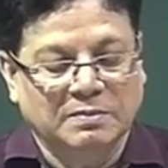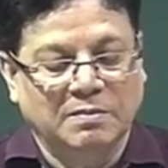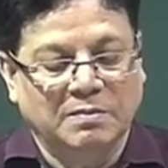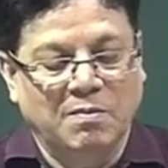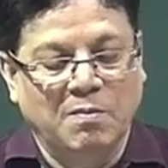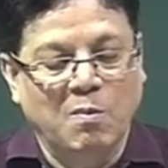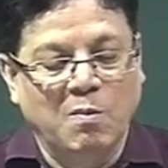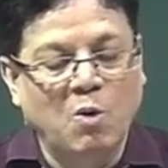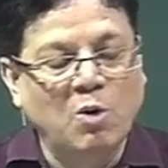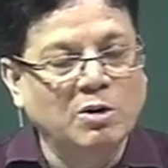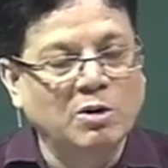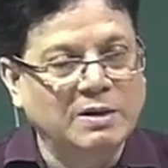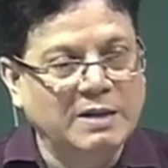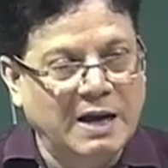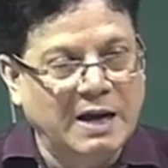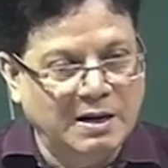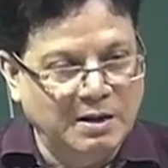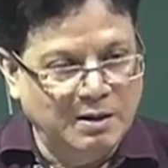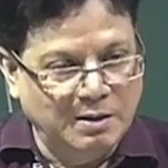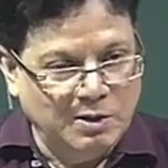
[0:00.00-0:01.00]
more
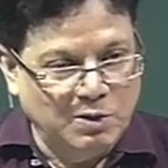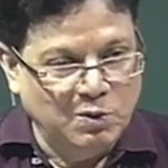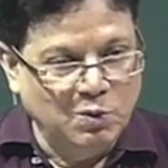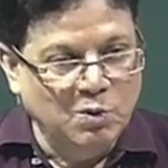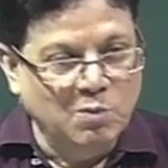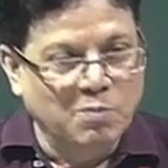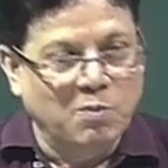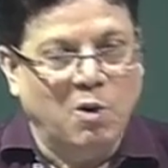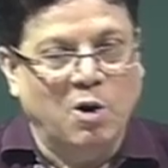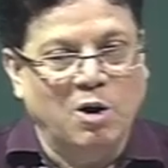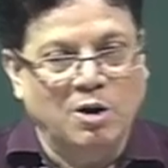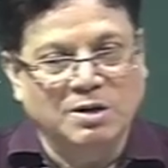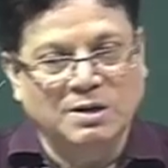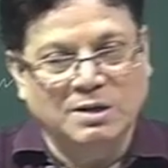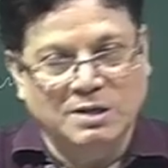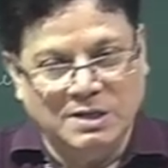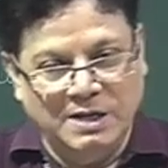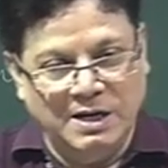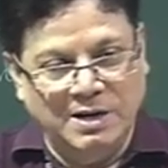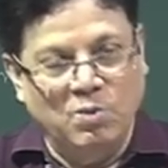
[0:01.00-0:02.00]
than 2
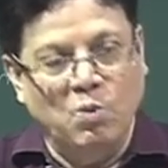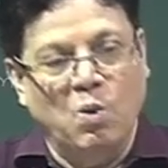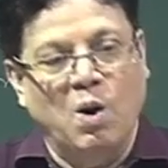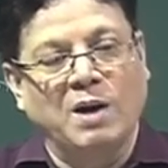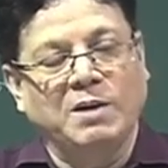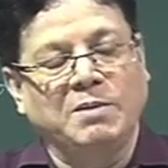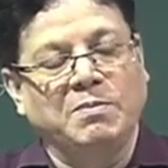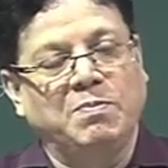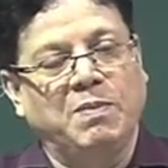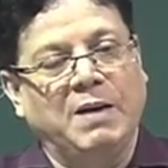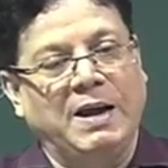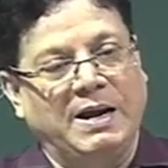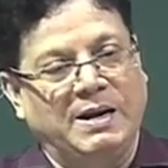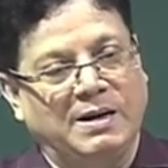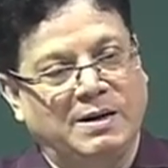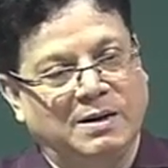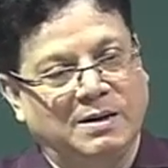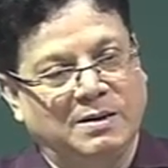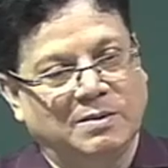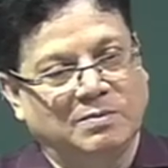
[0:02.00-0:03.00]
bonds in one
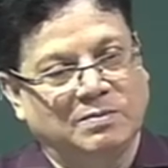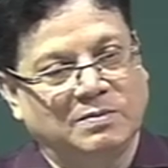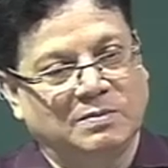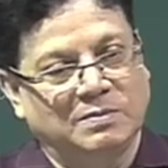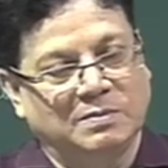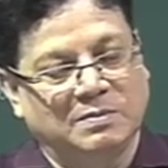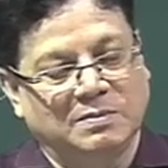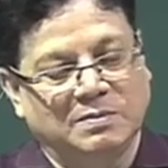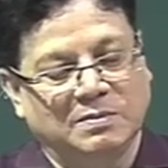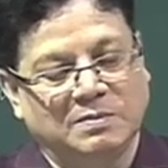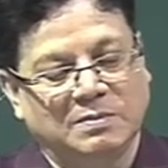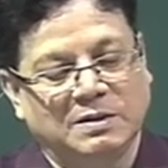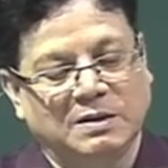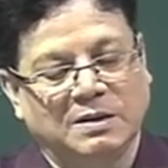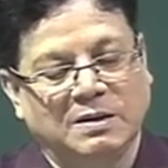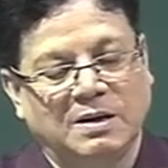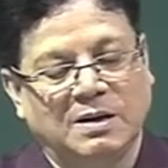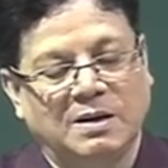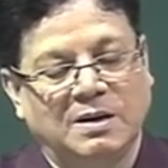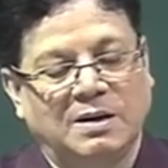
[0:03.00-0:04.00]
plane.
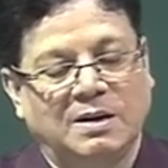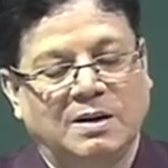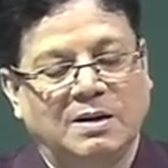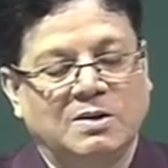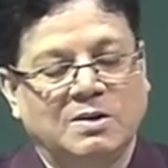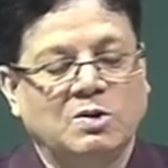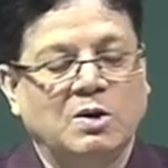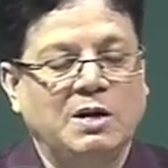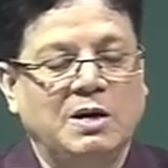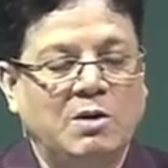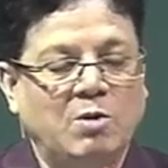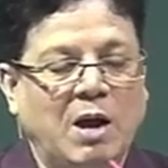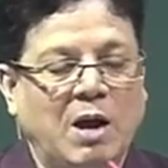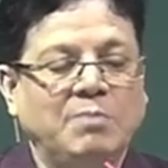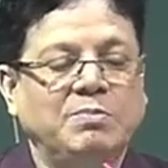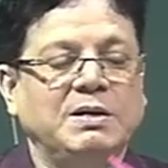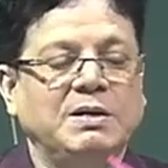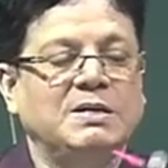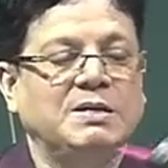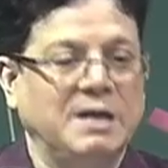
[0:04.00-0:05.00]
So, you
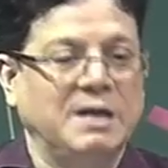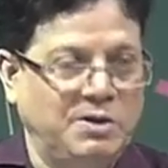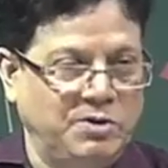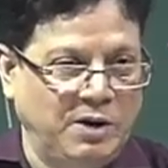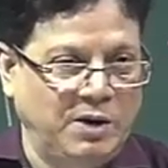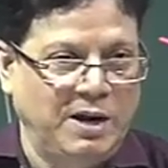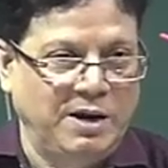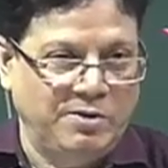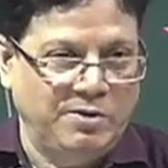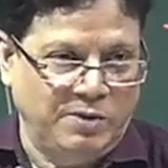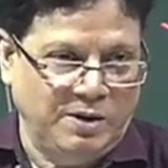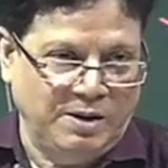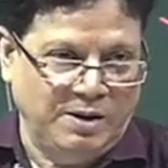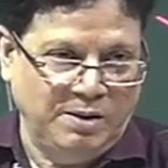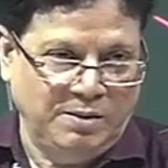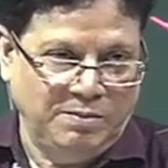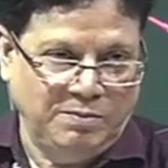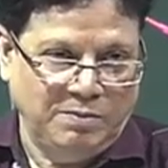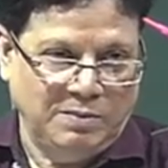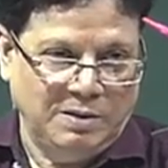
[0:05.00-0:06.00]
have this tetrahedron,
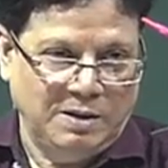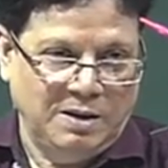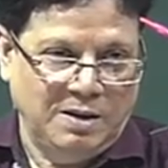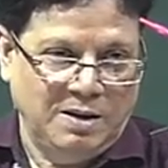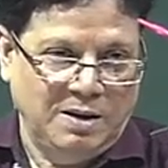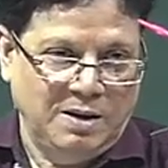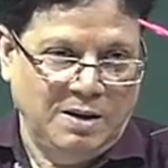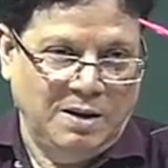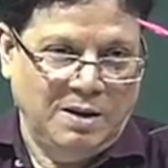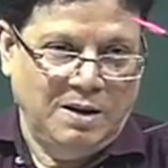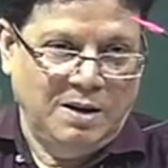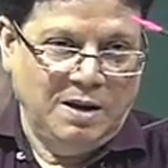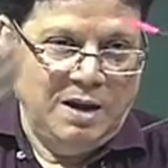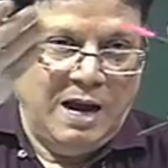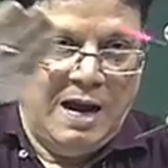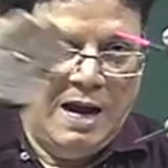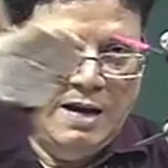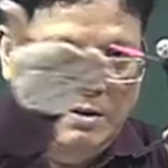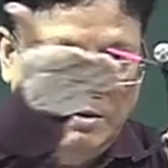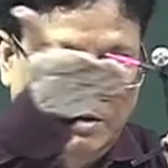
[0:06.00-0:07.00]
and